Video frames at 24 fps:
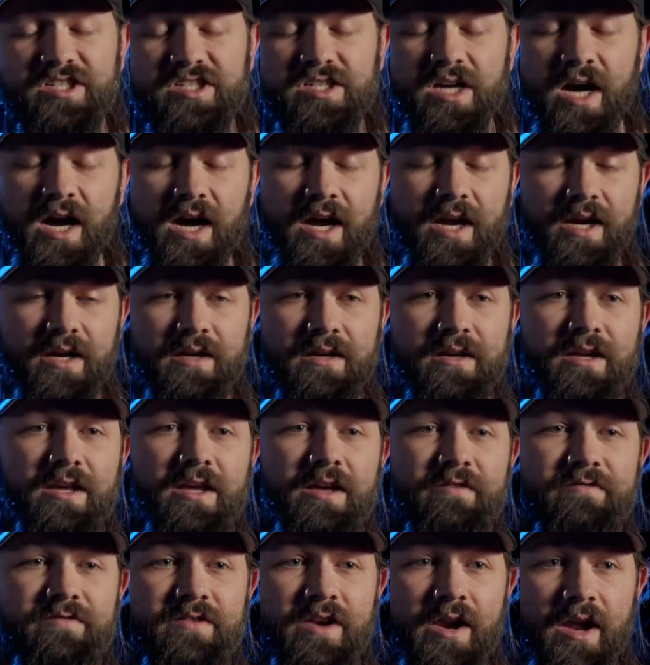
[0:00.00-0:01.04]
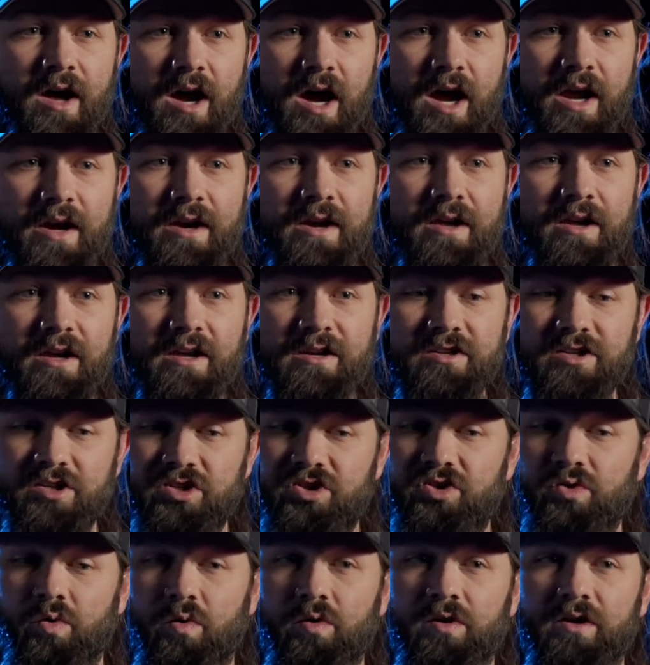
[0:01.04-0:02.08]
done, if not
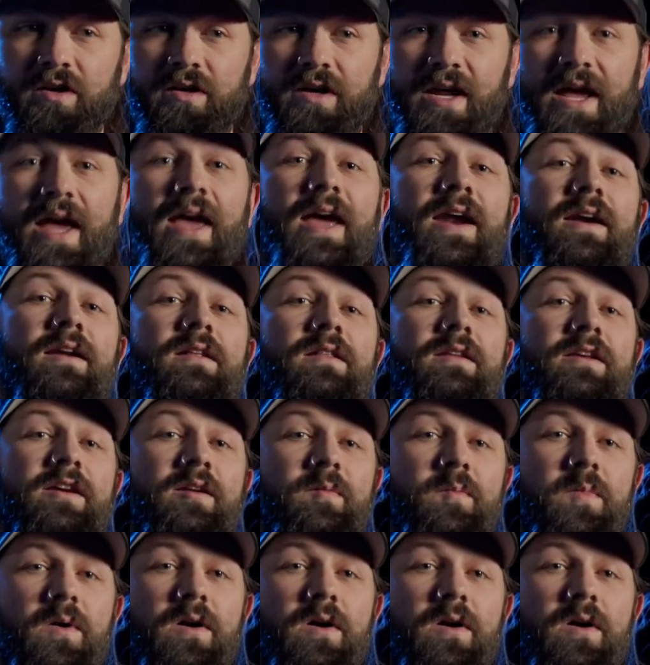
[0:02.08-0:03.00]
distorted and clean